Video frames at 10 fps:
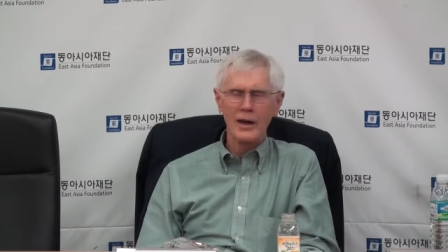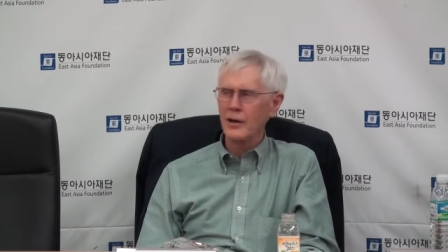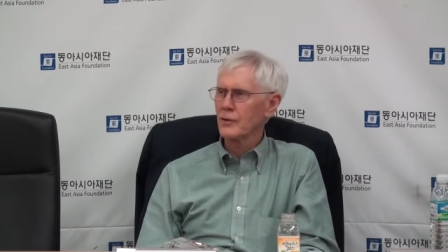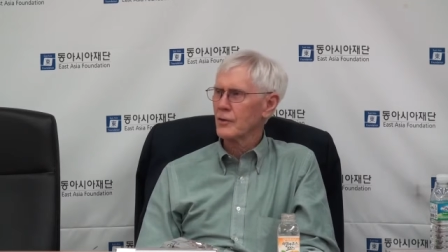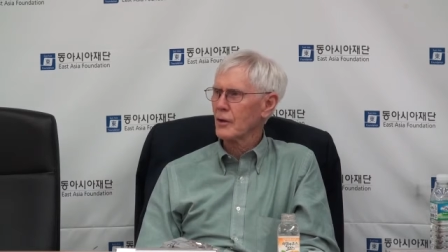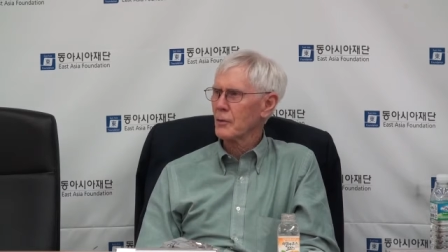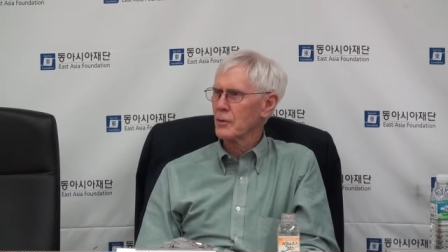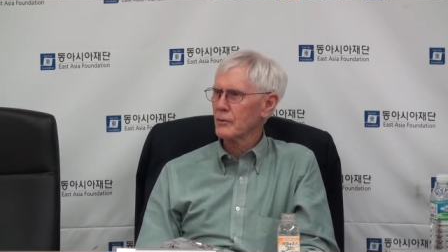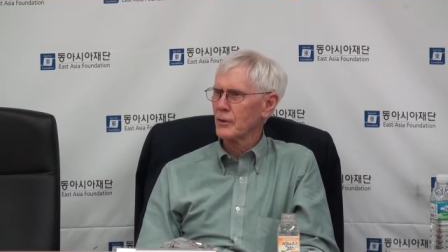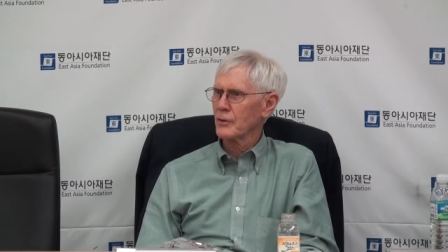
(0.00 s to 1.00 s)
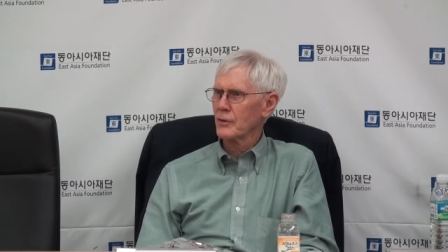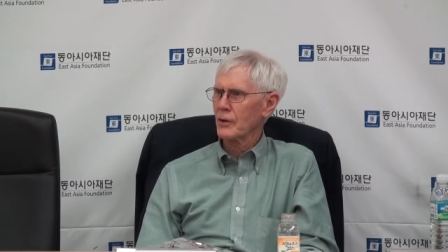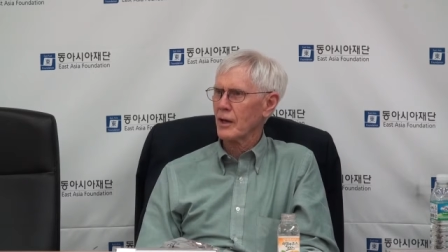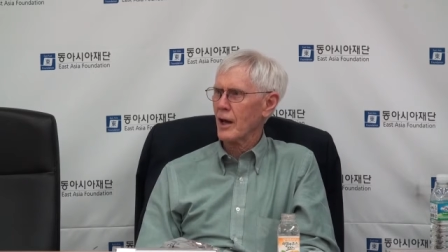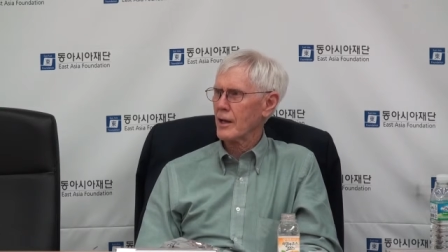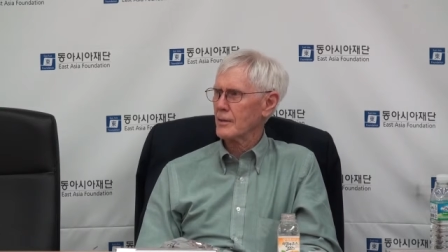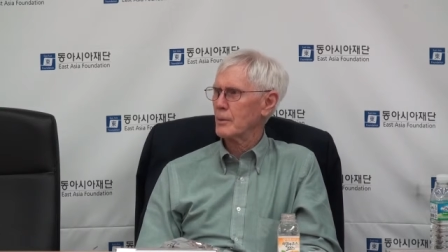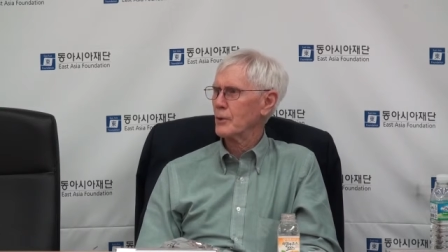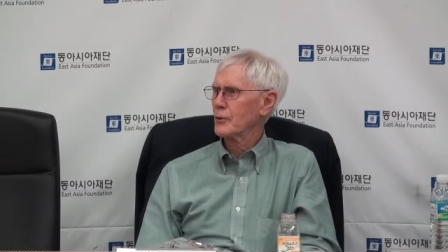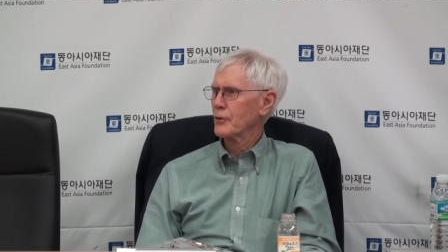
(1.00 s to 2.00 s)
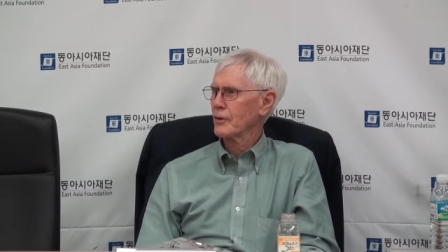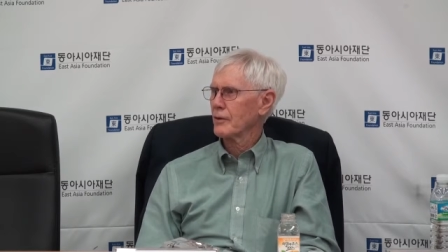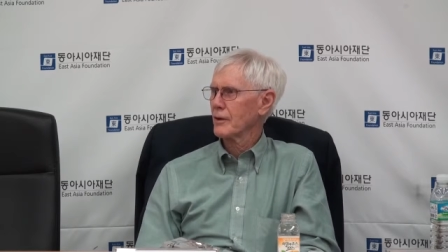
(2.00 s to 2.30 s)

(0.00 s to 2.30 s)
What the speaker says: as equivalent to cannibals